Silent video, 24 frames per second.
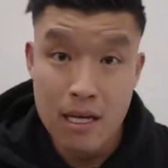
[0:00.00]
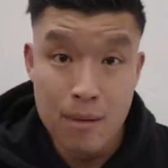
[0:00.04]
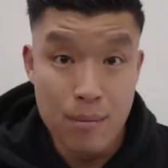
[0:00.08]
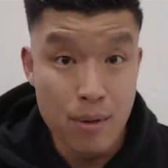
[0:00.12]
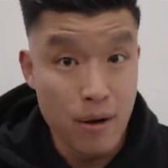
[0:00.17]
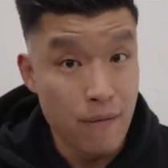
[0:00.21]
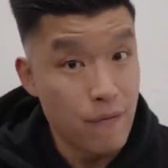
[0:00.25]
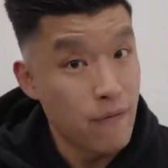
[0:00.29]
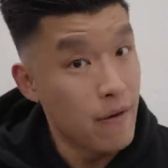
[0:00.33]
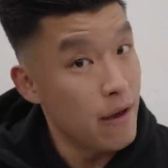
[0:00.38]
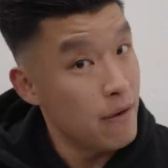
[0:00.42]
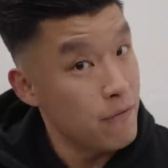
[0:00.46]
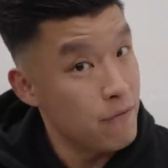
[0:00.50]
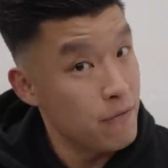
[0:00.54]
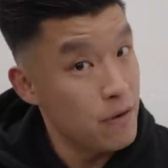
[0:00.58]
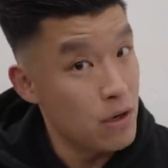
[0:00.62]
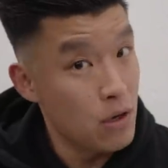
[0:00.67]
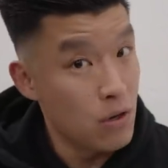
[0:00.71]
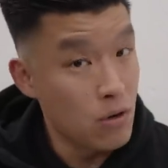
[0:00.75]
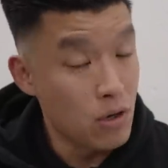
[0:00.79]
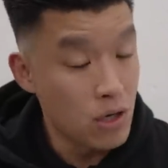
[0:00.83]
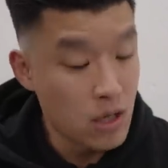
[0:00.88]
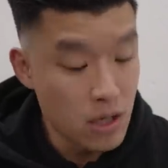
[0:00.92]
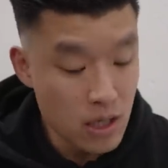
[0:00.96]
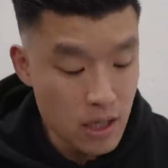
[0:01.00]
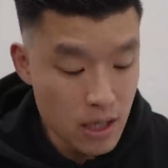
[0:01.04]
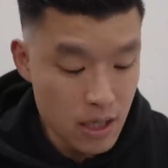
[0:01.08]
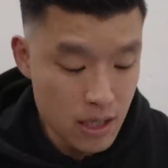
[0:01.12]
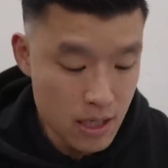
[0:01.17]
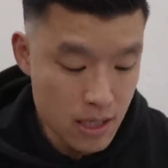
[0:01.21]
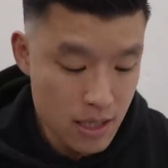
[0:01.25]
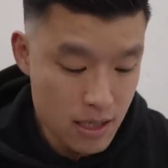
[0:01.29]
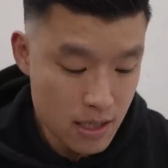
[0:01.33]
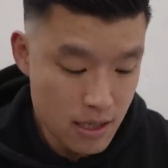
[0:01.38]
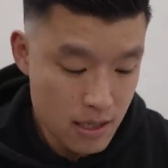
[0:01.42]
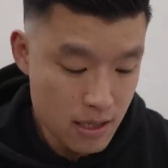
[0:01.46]
But if I feel
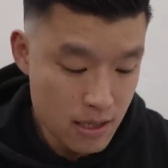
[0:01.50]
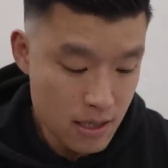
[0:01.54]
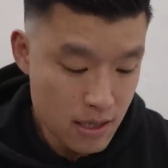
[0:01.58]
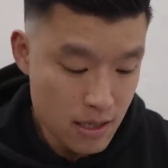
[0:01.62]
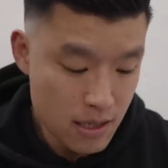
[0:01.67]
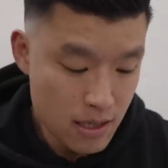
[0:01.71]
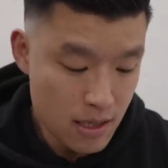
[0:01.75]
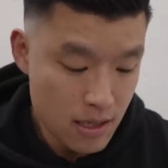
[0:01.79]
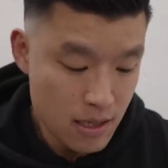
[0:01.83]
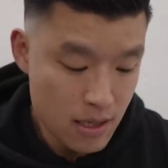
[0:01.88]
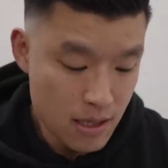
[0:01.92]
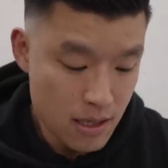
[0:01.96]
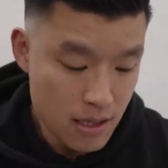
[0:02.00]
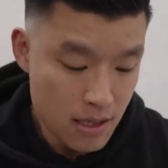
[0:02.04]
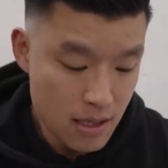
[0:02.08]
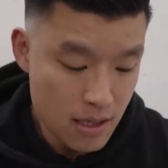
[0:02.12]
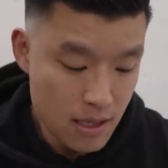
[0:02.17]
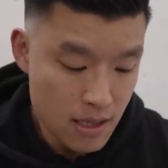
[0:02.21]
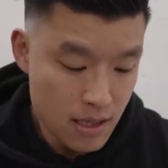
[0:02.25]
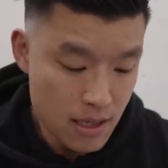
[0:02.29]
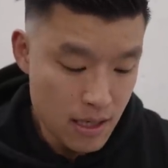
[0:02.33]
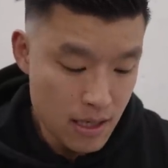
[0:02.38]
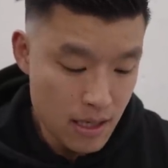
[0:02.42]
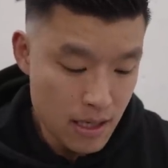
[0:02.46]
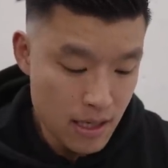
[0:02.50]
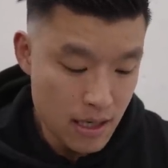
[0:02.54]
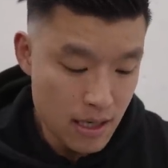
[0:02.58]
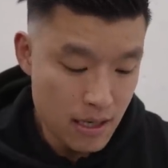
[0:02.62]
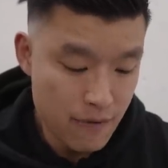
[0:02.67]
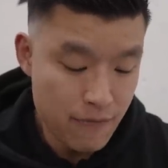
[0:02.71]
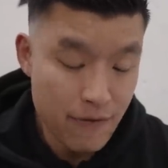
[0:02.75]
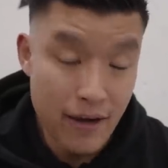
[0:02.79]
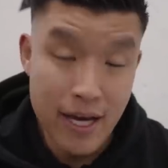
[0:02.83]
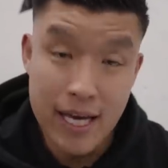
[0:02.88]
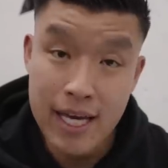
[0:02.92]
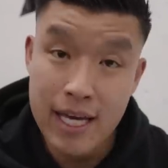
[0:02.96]
good, and
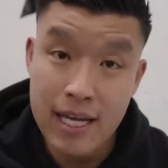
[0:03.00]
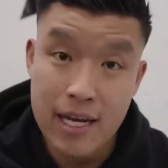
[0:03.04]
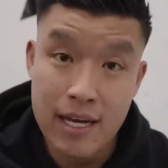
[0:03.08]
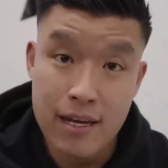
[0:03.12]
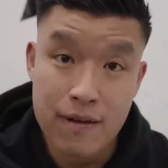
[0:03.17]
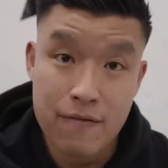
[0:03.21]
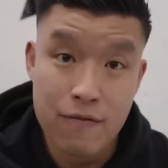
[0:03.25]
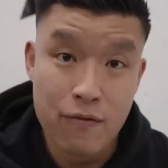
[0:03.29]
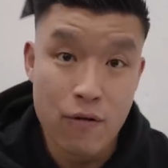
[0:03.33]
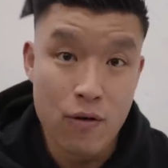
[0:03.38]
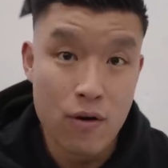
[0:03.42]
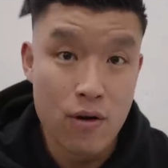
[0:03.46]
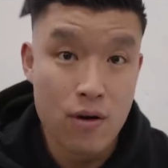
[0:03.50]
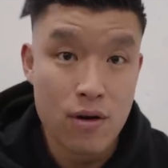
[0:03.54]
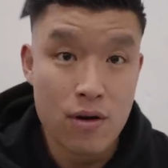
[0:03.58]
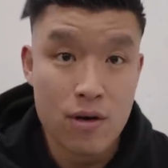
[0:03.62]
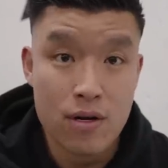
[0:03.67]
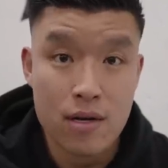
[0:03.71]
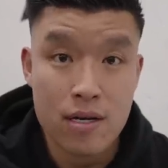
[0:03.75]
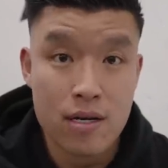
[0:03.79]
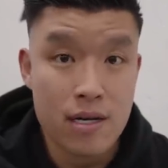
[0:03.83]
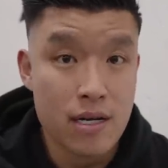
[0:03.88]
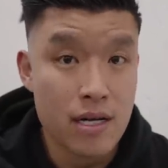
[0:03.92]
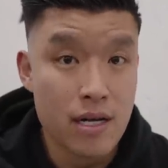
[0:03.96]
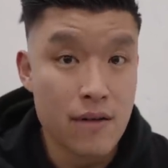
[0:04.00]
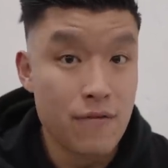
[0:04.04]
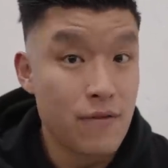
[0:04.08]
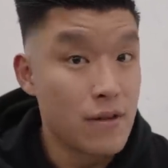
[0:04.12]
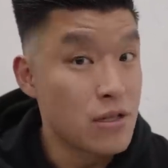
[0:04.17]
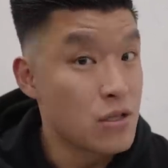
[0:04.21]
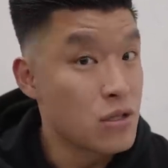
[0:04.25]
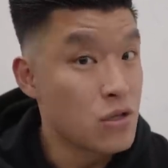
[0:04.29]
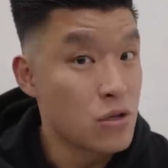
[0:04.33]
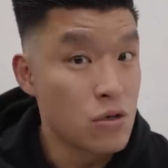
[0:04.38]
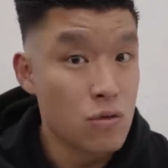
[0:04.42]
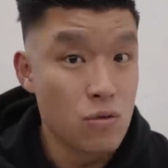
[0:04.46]
if I hit it for
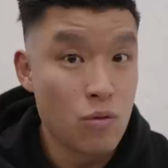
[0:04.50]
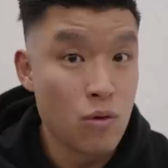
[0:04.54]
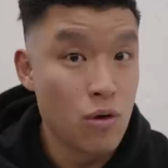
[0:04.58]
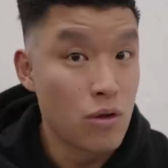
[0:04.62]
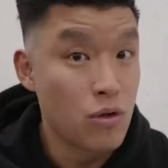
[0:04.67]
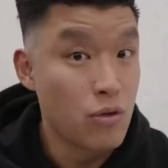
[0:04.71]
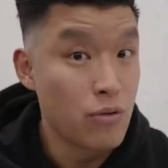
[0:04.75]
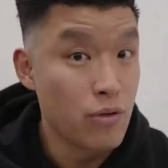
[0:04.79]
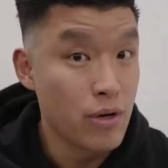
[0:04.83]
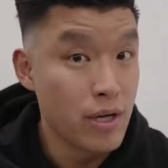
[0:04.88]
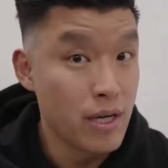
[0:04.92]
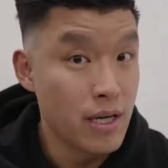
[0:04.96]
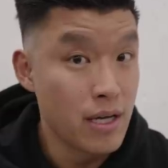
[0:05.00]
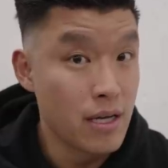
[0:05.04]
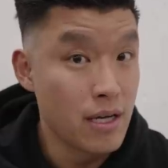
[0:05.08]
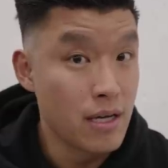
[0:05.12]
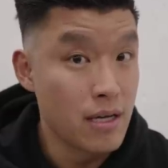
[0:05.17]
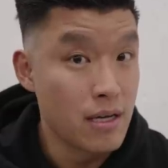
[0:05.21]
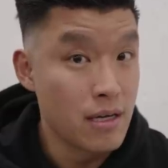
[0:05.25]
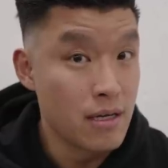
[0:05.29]
even two or three,